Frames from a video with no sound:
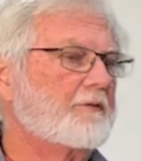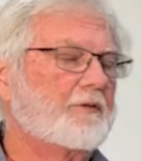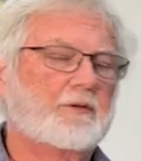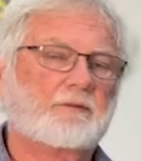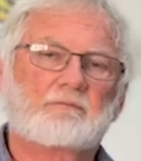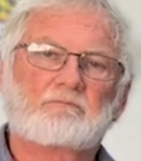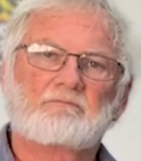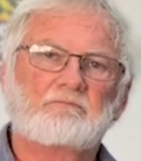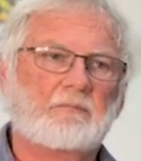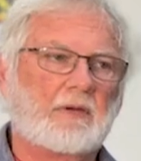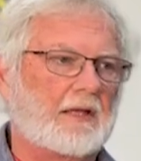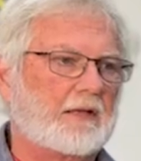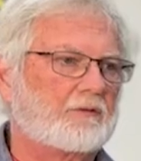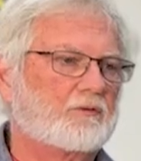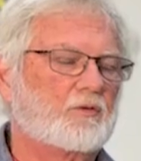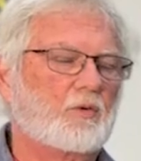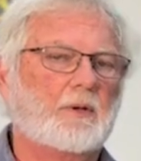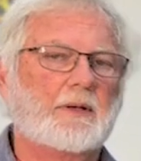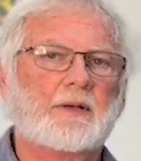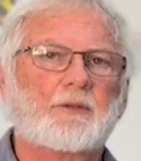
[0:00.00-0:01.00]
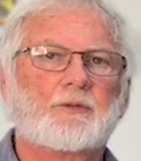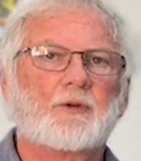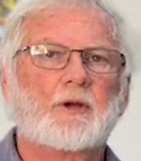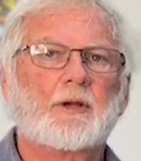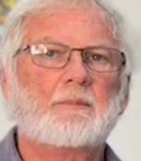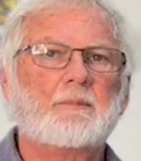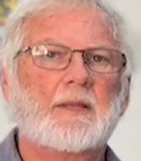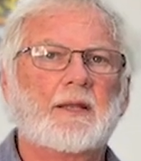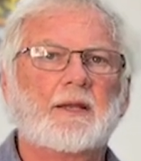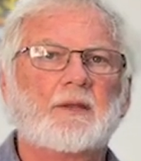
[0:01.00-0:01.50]
it 20,
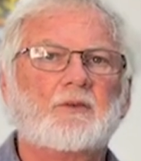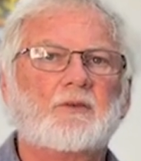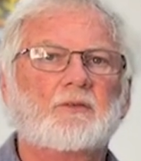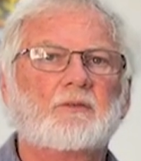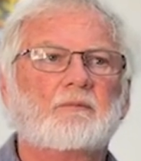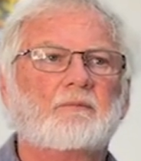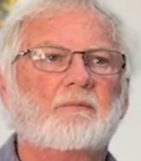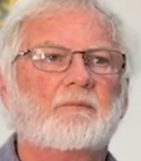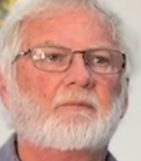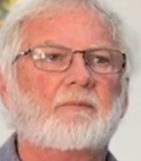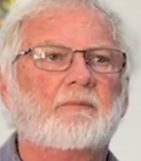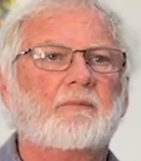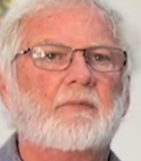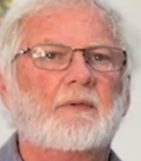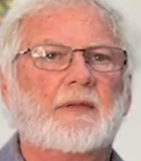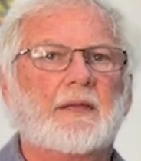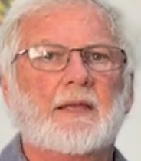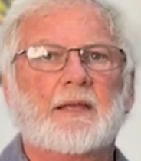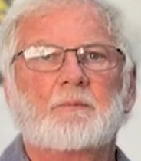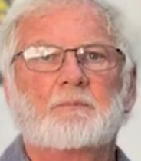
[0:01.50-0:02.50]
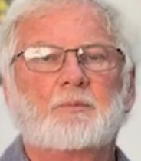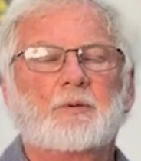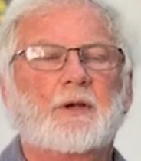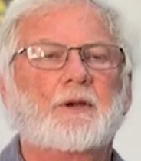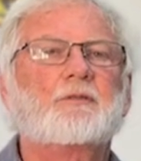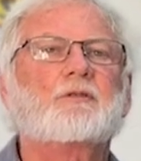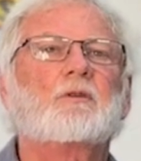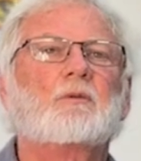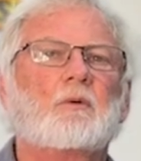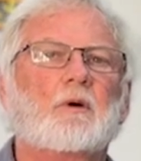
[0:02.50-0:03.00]
30 minutes and
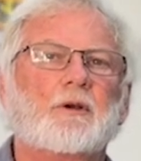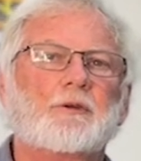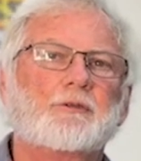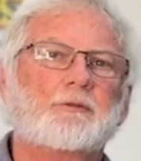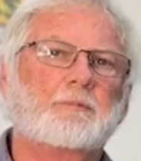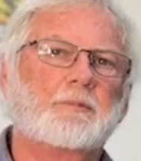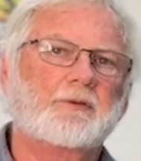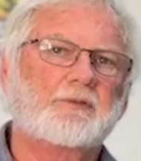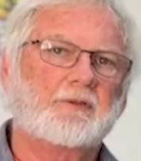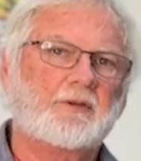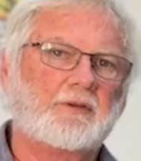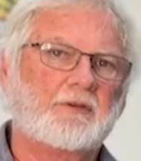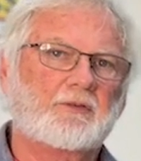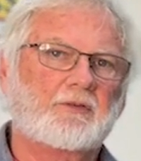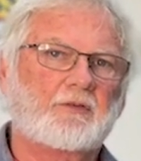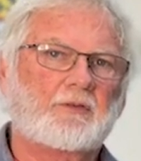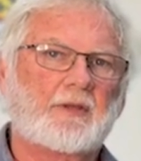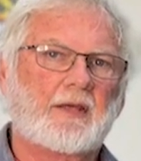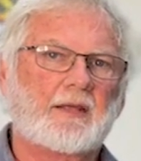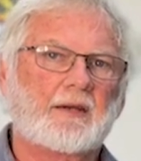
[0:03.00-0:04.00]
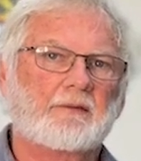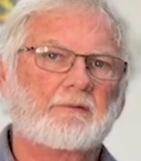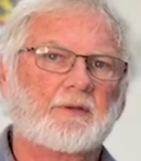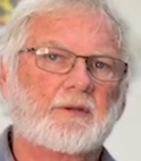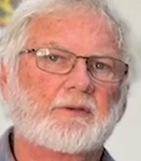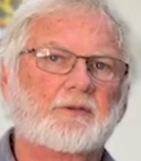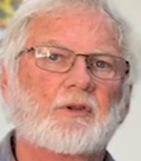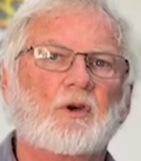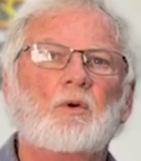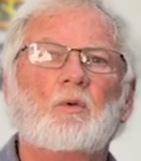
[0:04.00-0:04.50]
pressure wash the bejesus out of
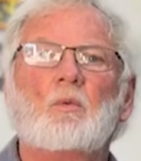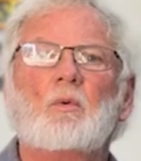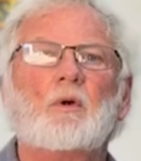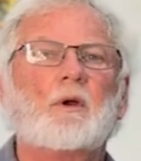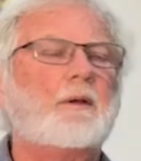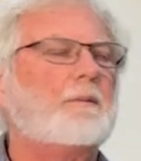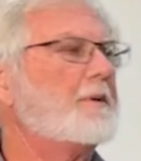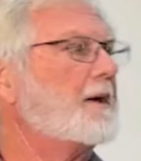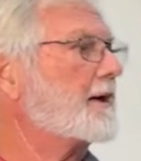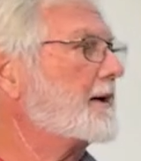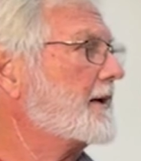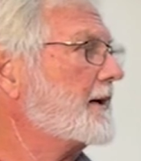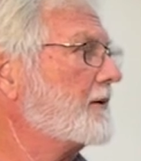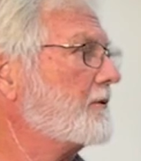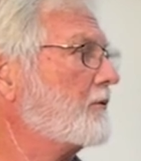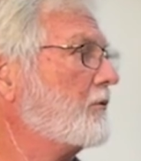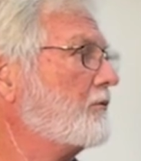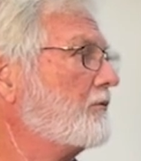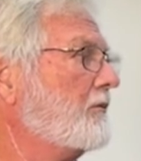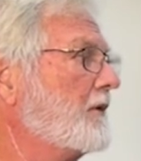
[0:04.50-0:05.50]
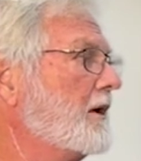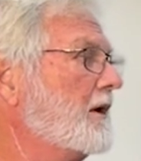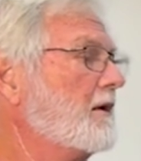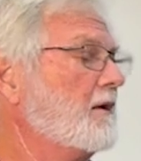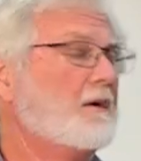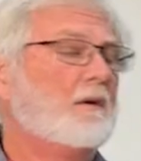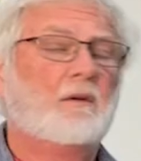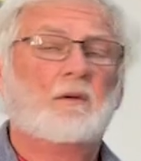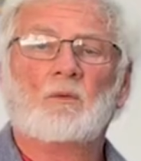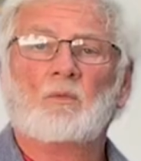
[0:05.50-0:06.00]
it. Don't worry about getting
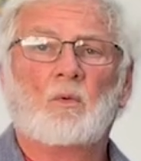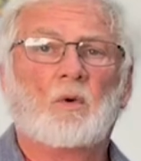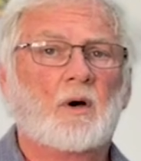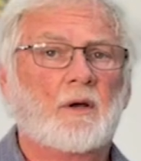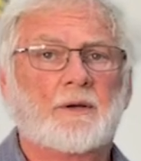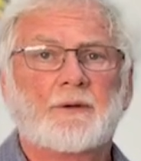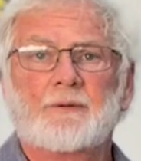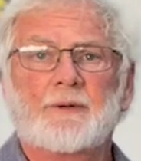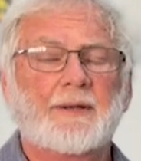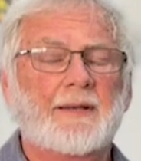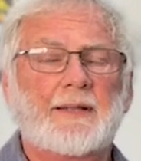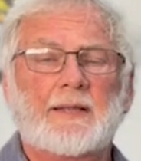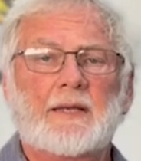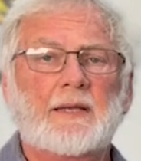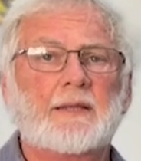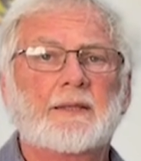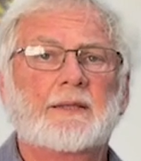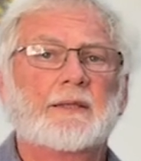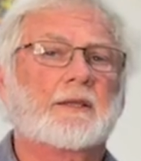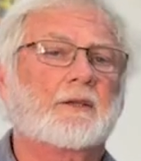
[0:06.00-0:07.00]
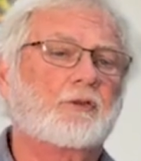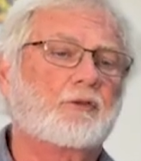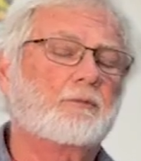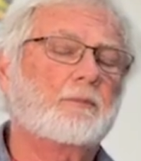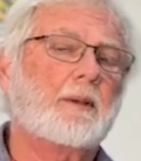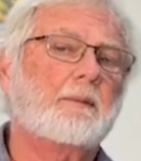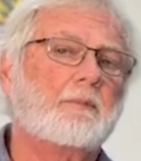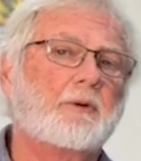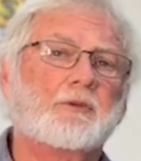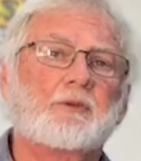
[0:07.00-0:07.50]
water in anything, because
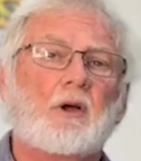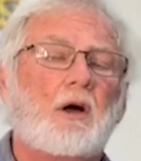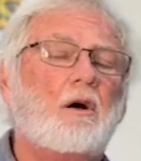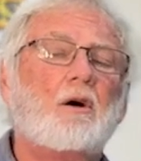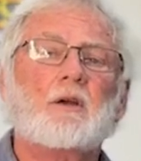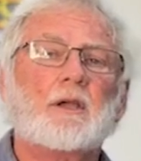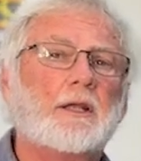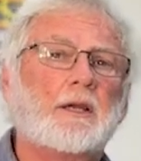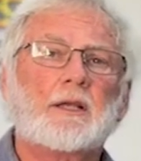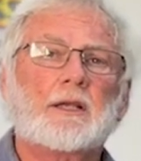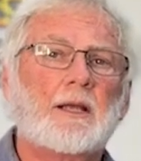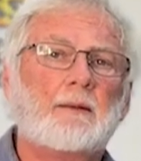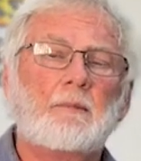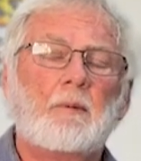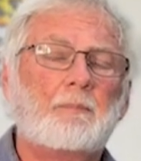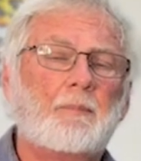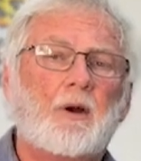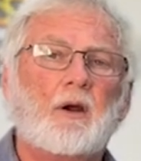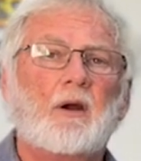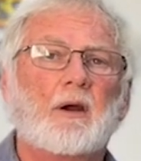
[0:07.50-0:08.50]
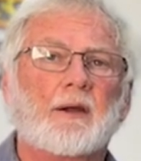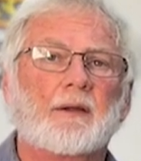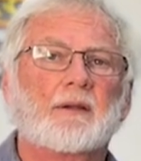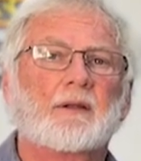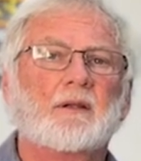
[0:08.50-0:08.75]
remember, it's all going to come apart.